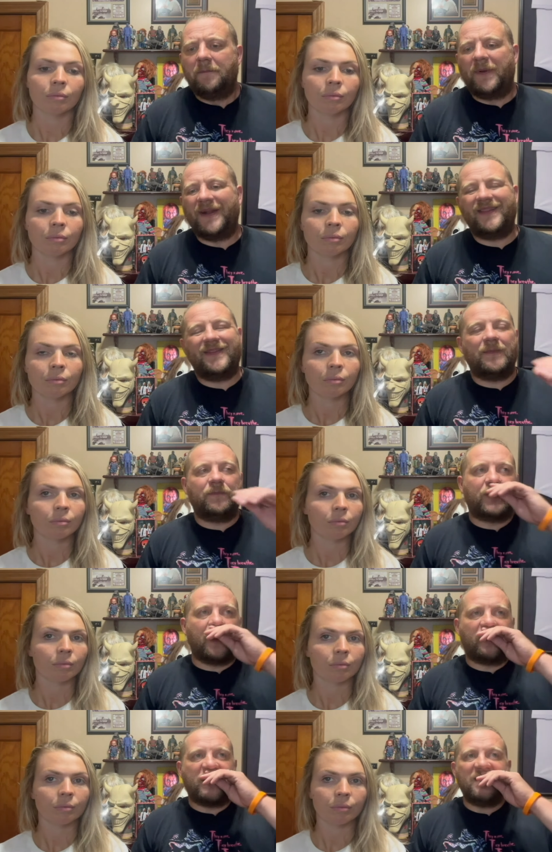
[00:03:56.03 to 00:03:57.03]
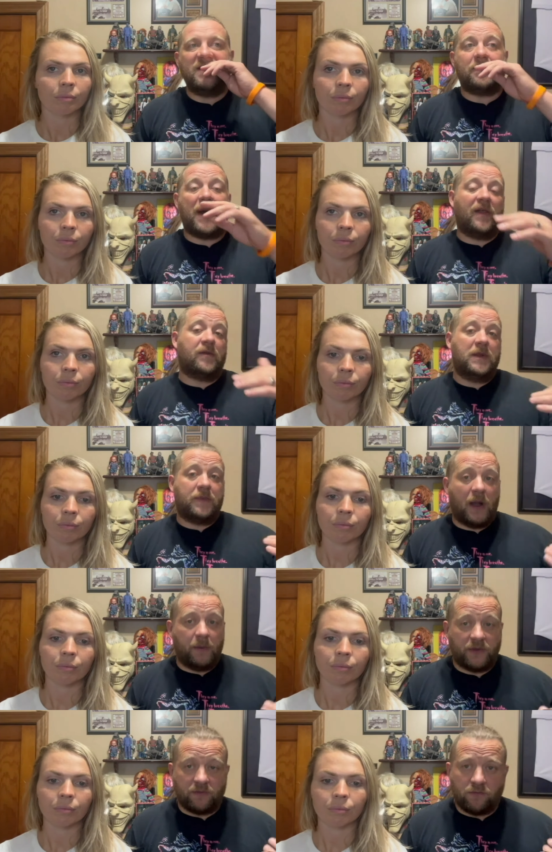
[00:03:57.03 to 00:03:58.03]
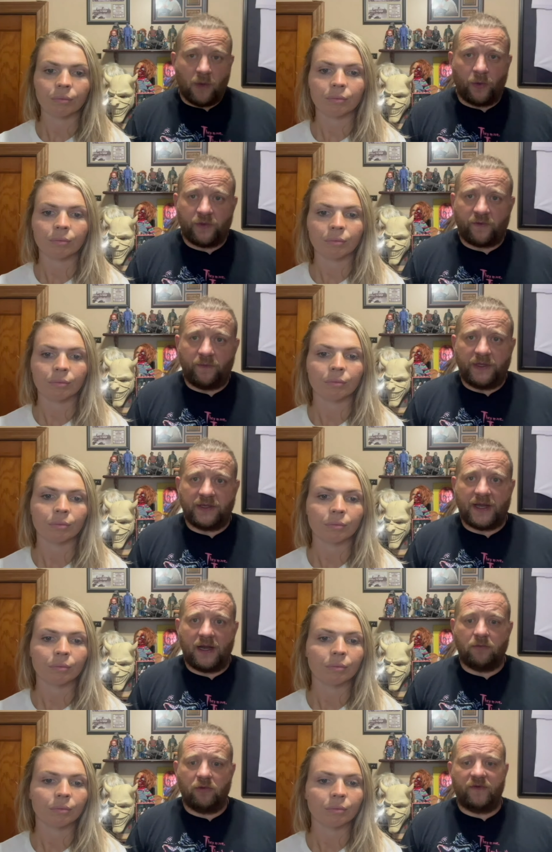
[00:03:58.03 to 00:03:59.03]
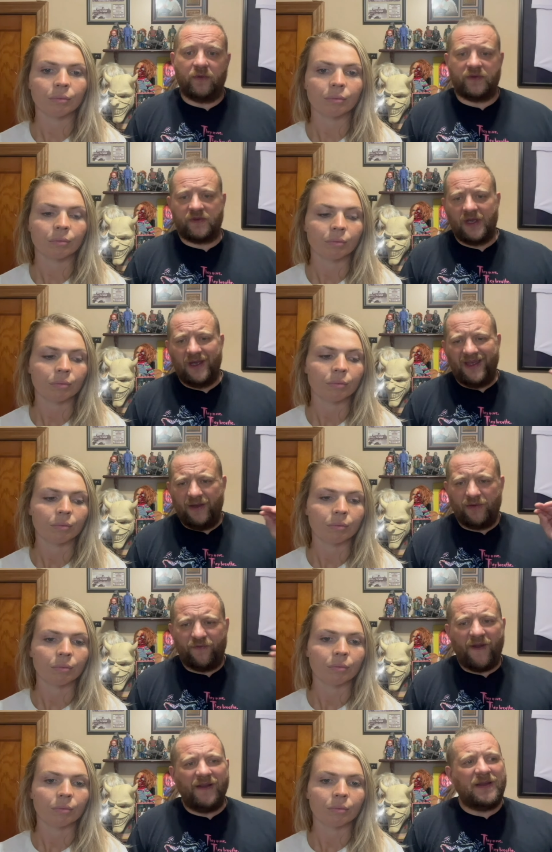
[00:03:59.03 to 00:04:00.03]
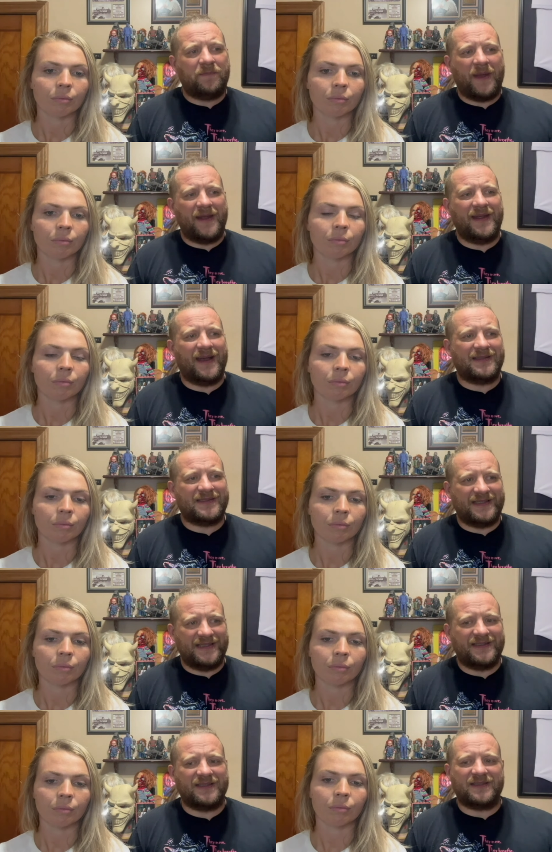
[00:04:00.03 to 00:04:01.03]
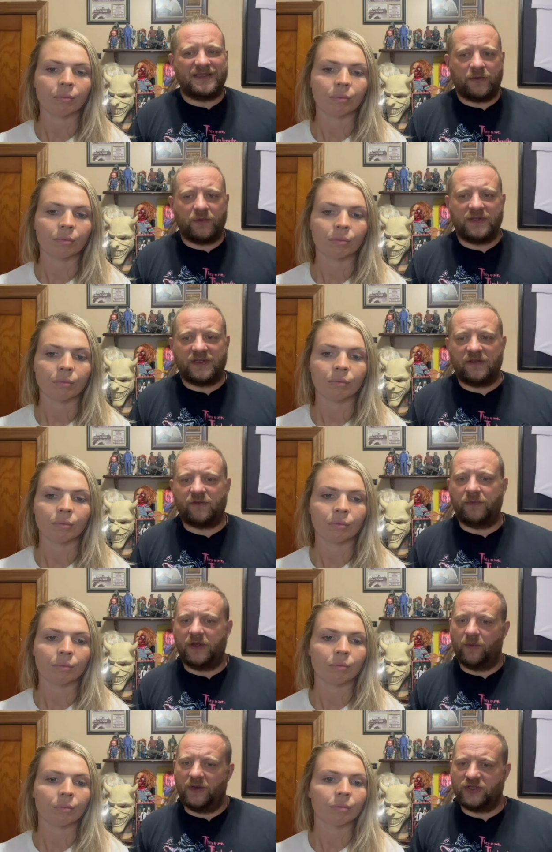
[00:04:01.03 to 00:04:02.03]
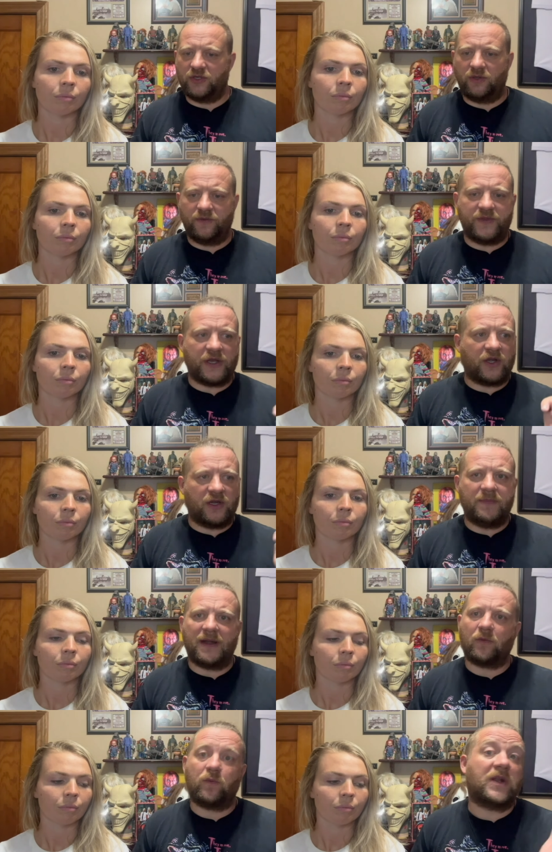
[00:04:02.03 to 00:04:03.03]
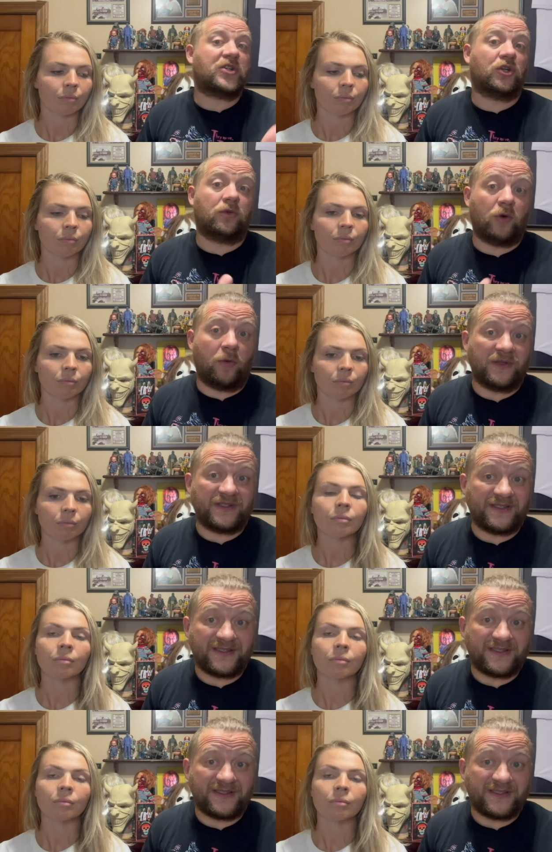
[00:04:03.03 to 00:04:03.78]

Speaker 1: But the thing that bothered me probably the most from the entire movie was it was very dependent on scenes and sequences from the original that could have been original moments